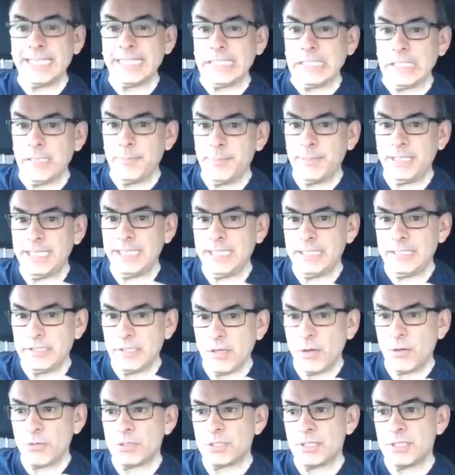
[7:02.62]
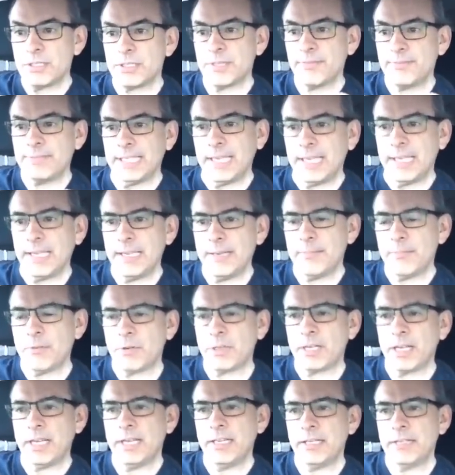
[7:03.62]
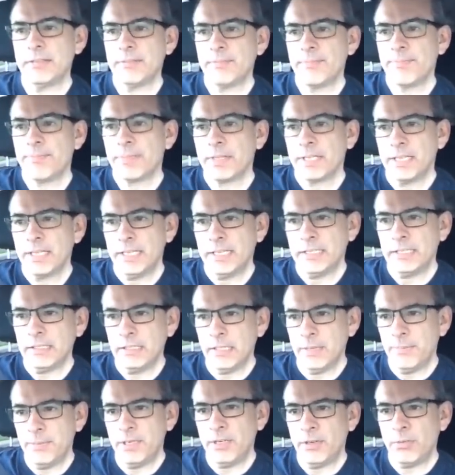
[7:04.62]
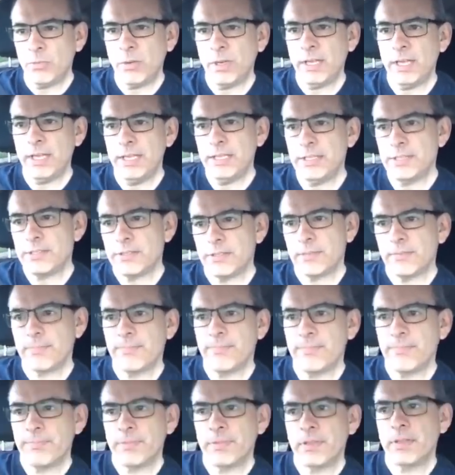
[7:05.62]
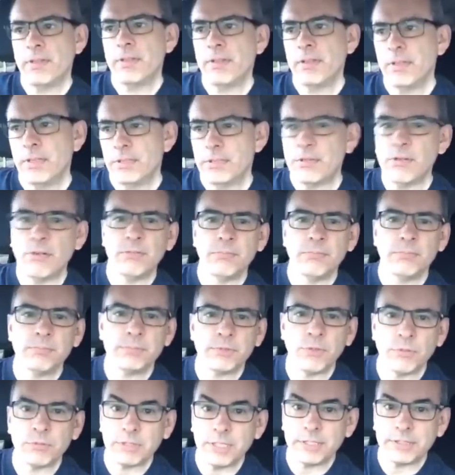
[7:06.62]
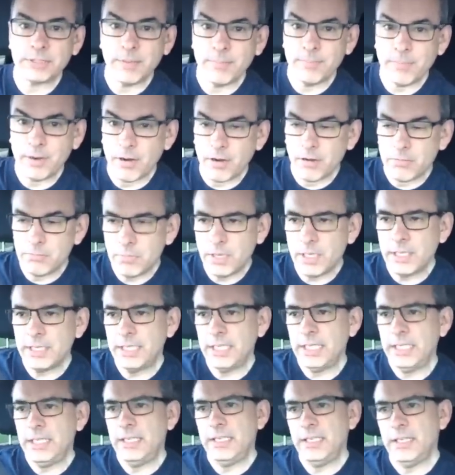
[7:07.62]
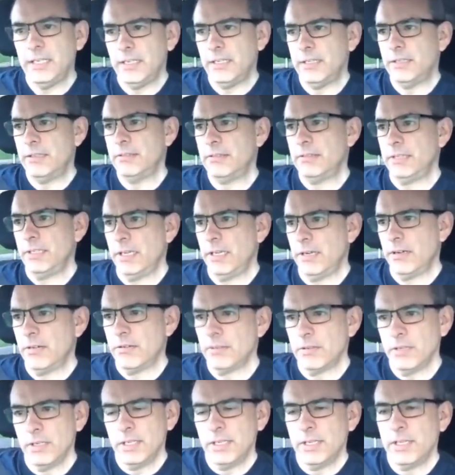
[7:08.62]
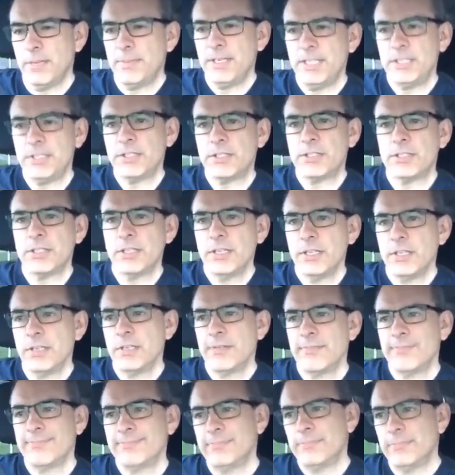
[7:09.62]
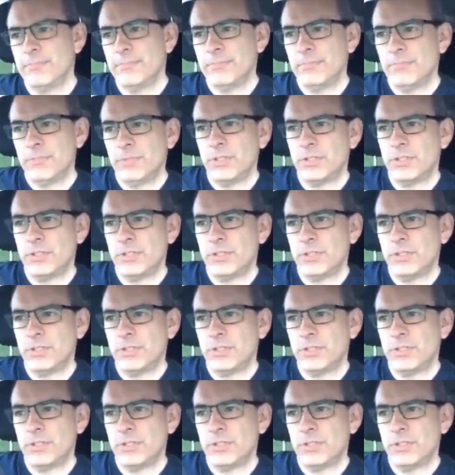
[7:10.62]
I can let in limited doses of time, okay, in limited ways. Don't let them borrow money, and you know, I mean, just